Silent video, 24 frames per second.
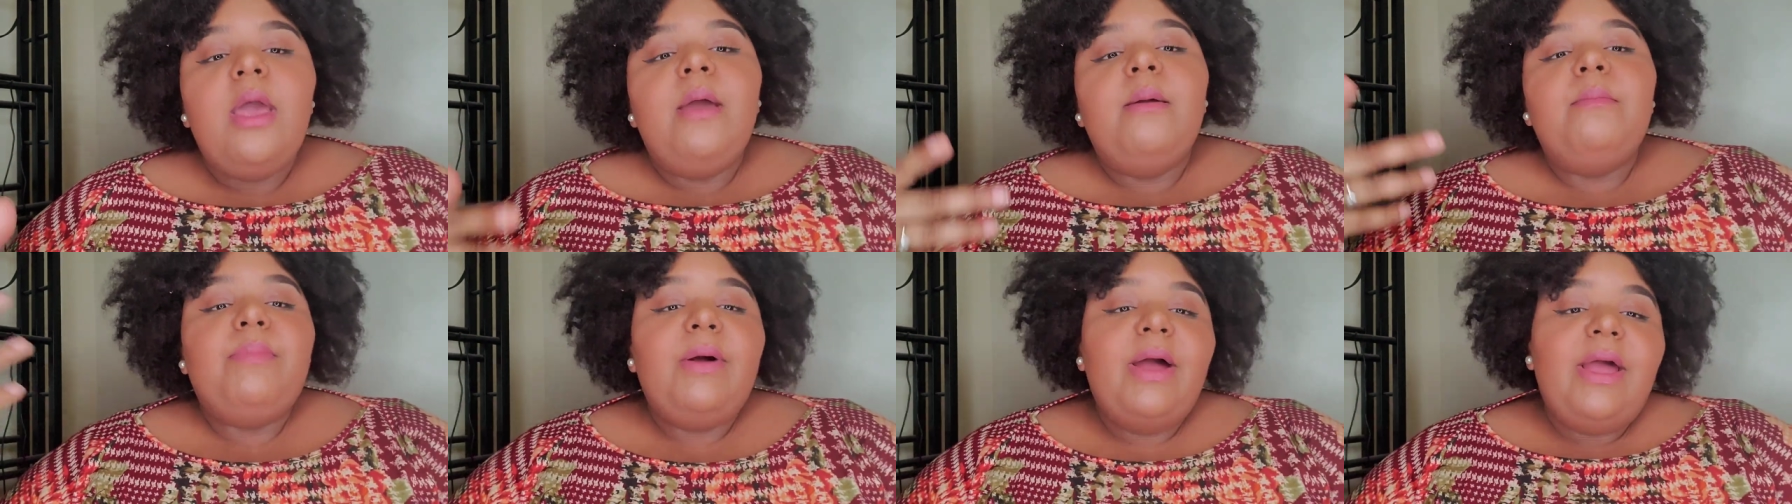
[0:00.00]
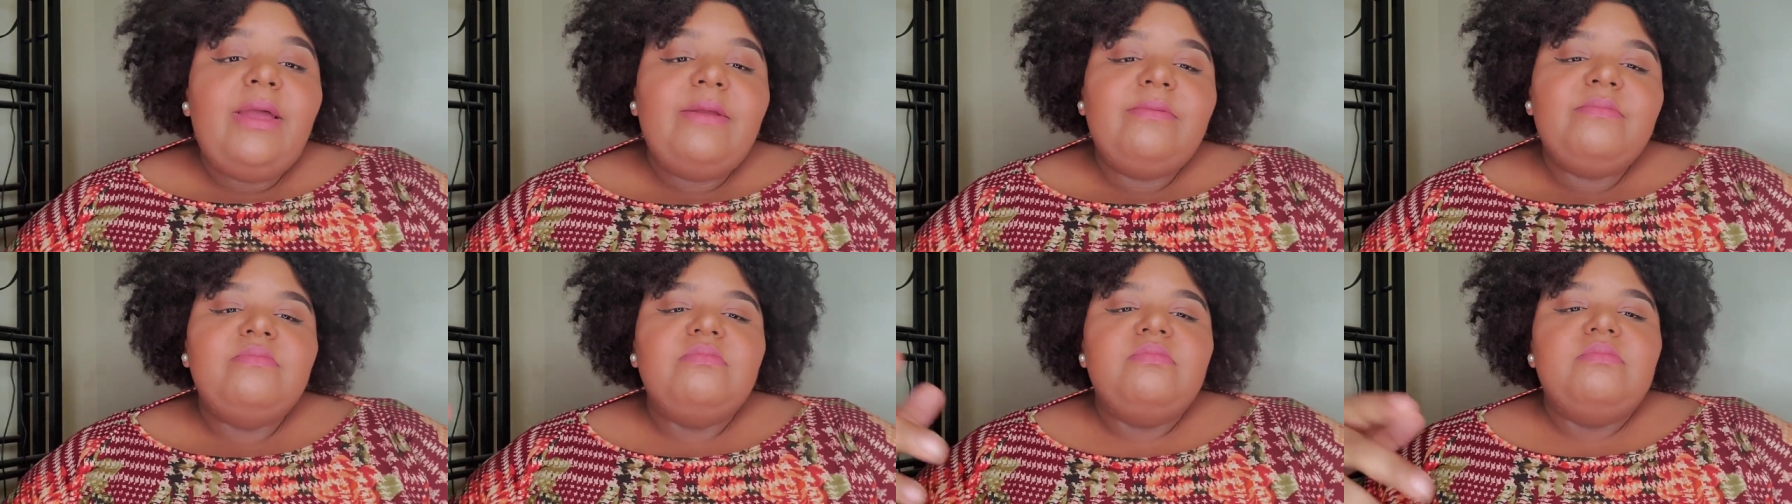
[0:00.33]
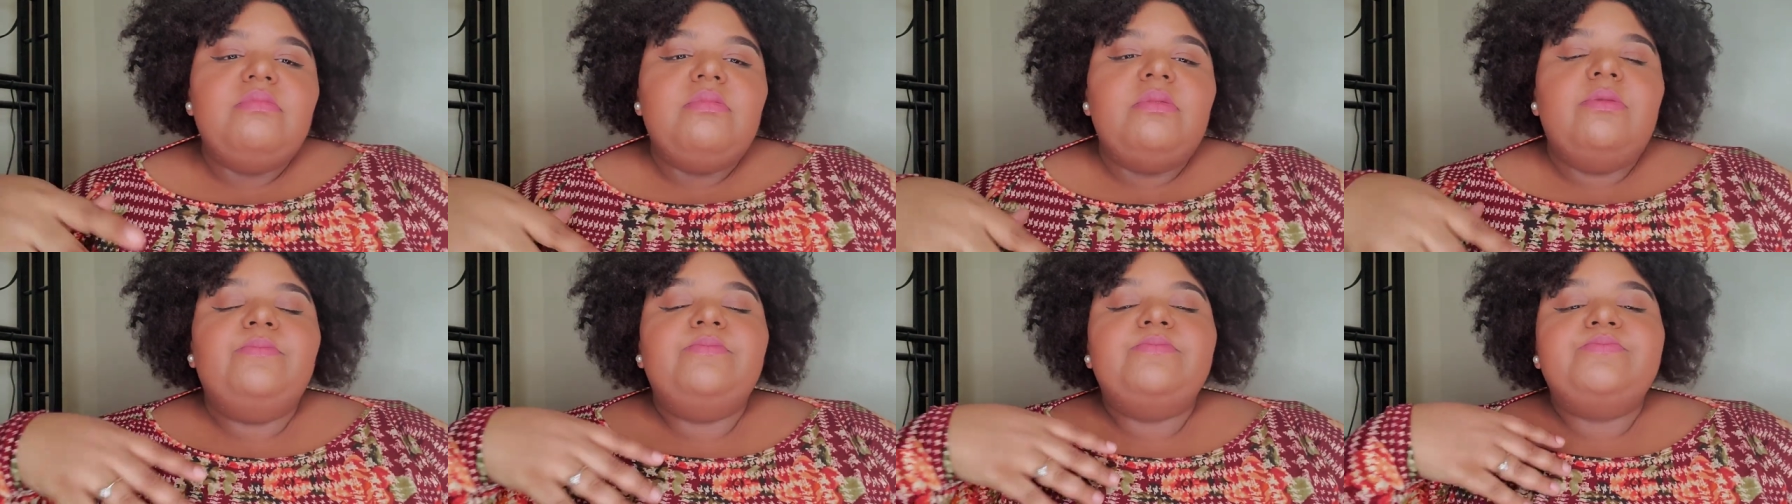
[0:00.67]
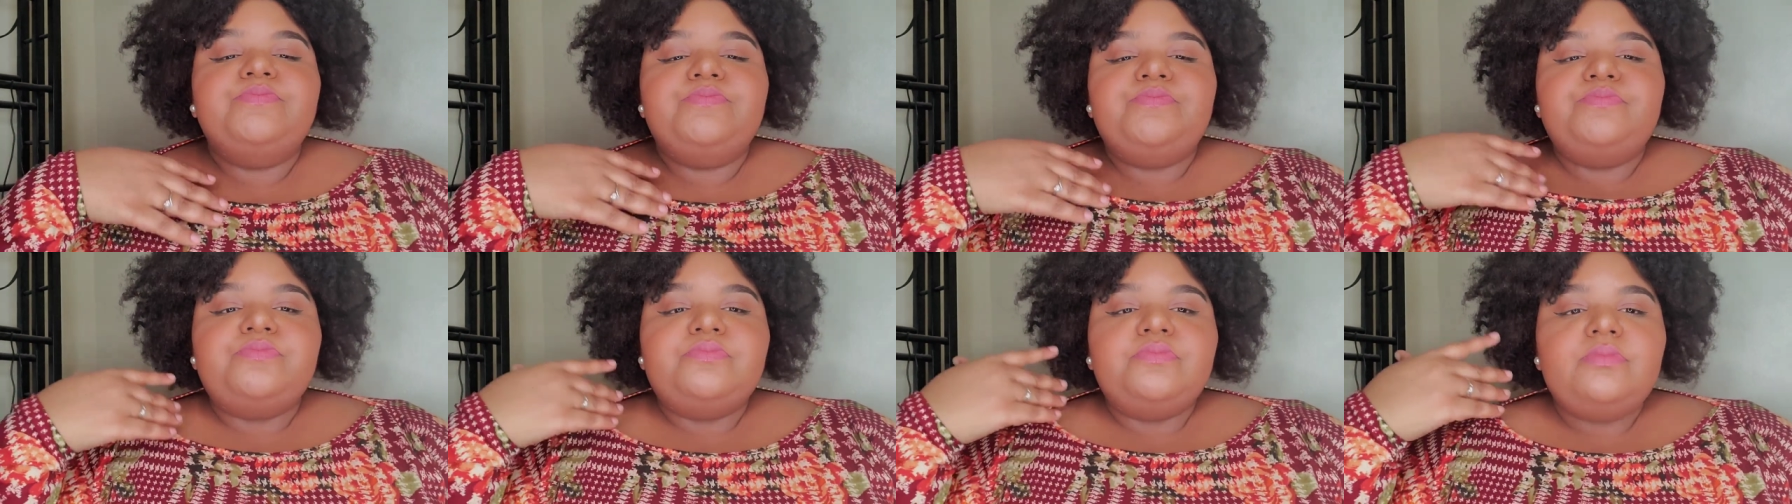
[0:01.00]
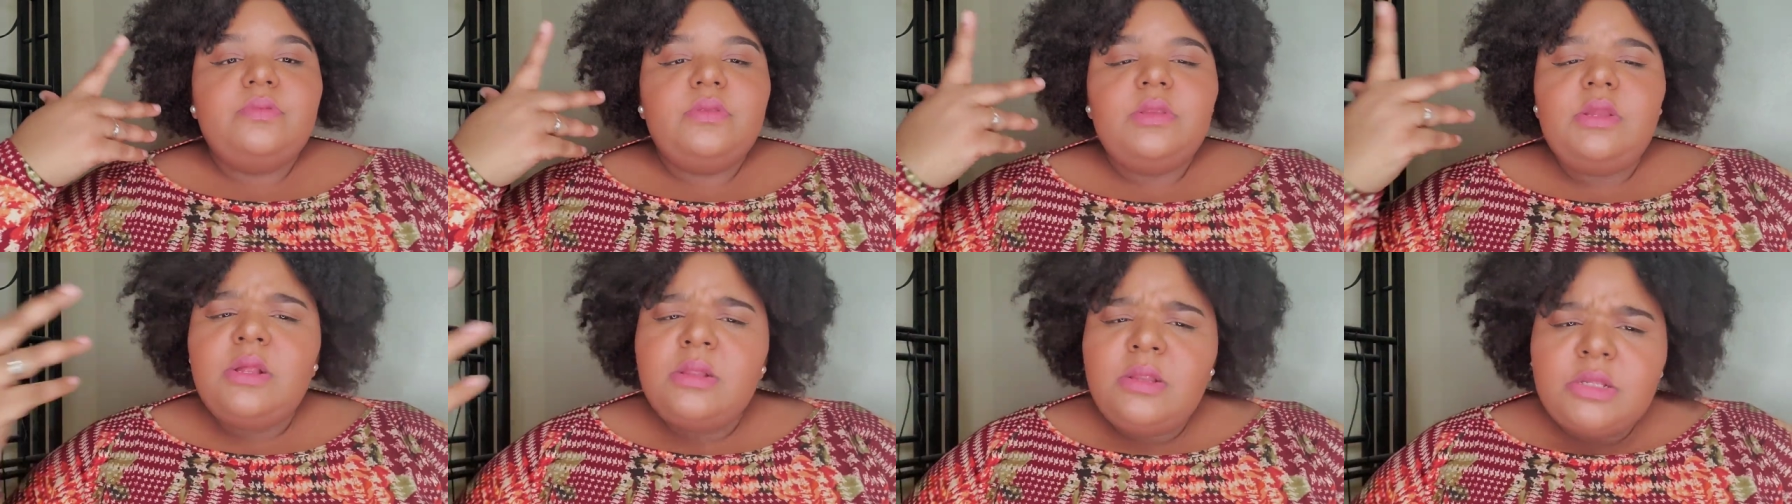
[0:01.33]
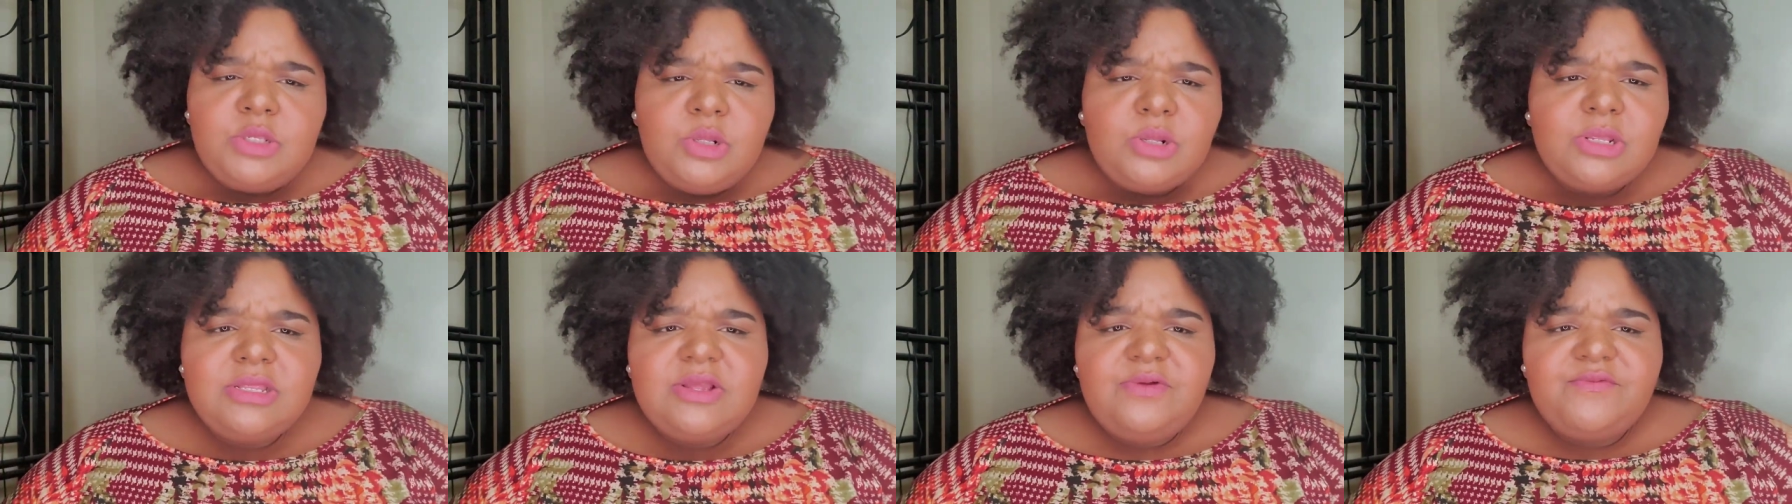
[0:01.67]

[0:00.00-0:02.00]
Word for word: But it looked a little